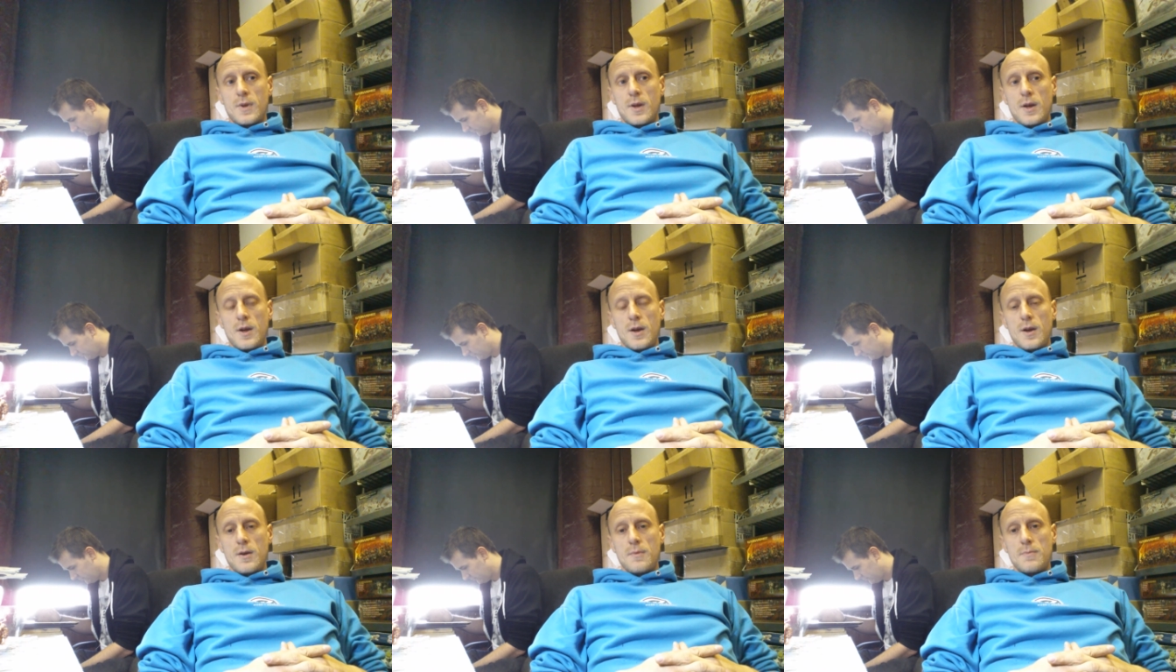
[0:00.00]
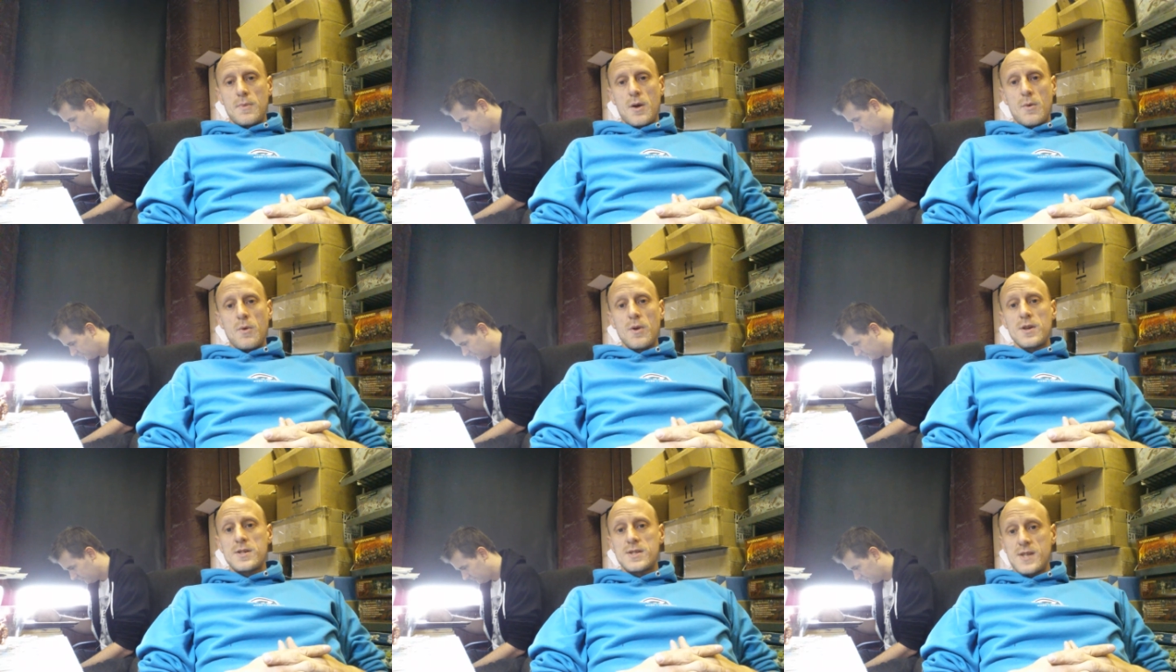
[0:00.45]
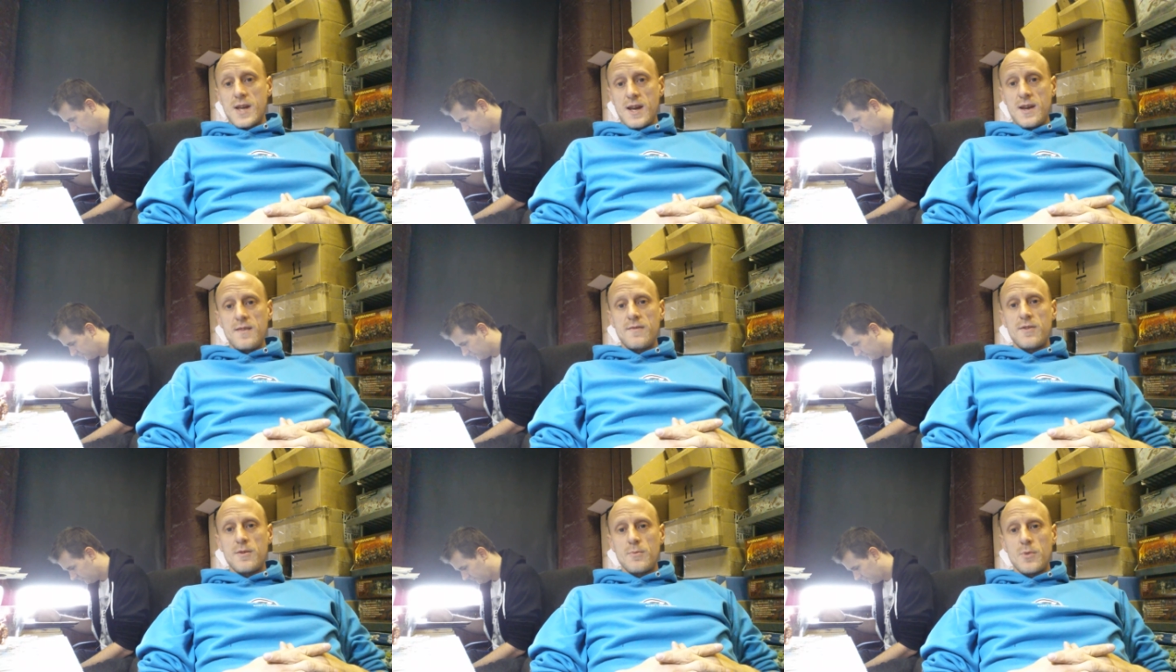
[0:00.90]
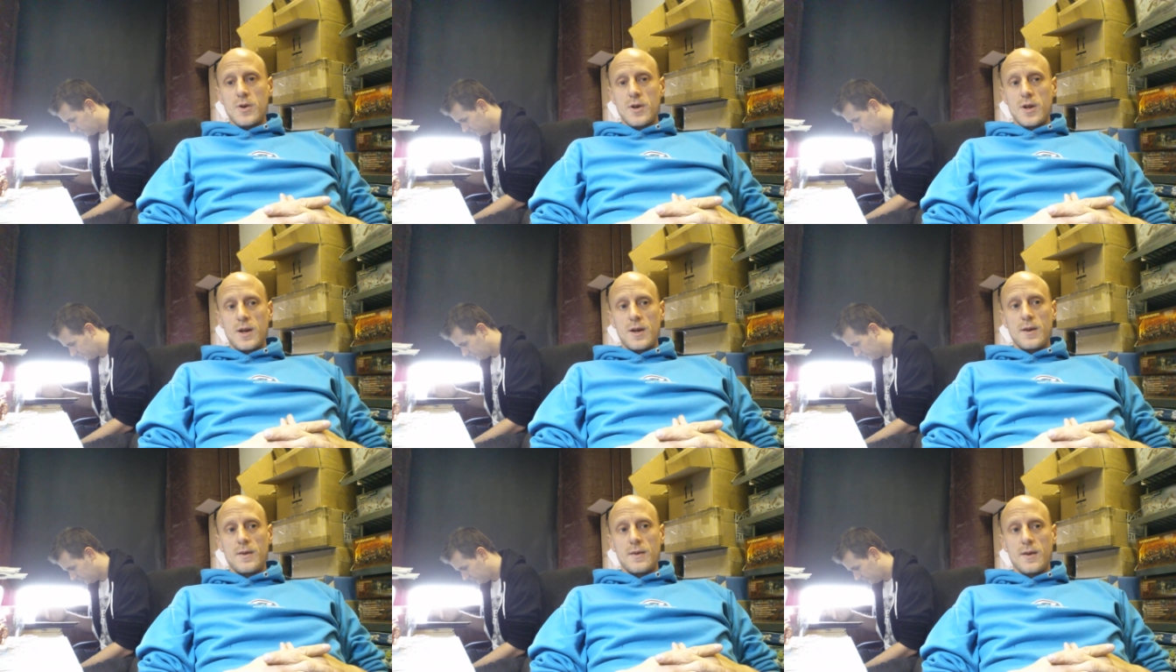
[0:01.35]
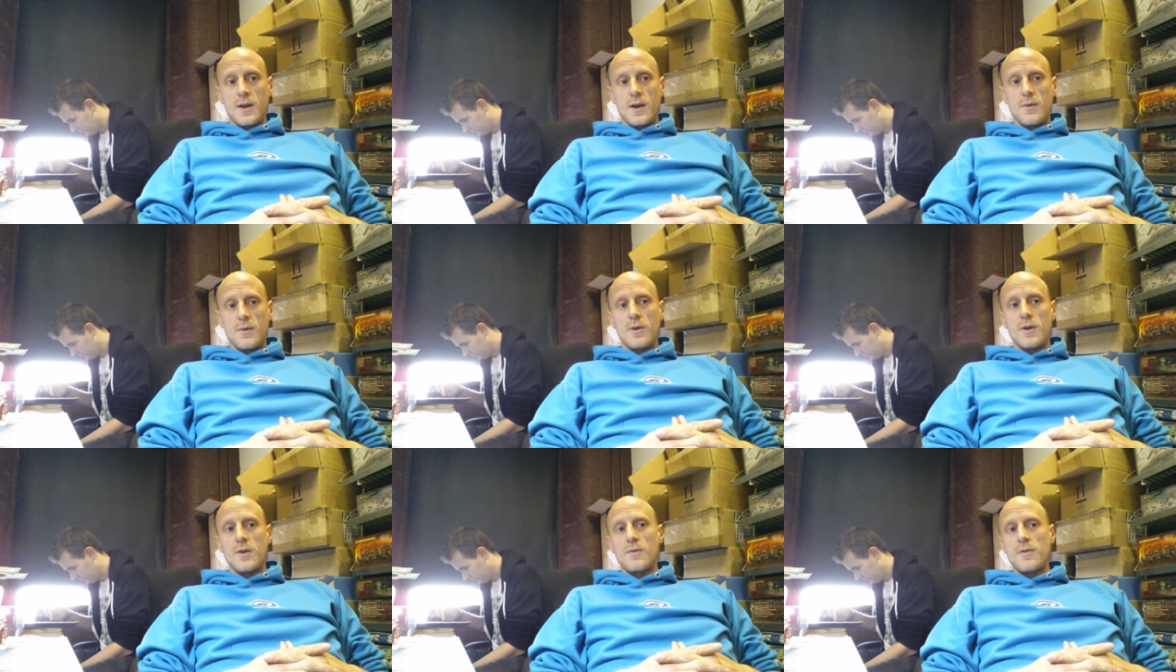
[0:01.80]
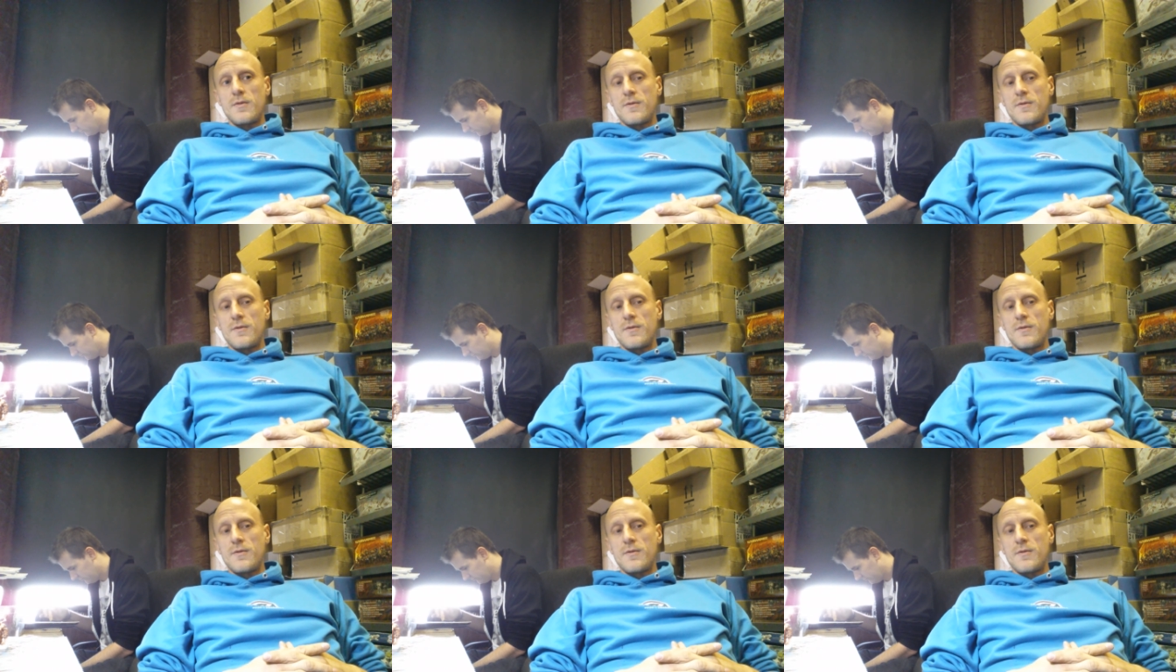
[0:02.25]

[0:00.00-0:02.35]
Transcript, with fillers: um, I want to save the money, I want to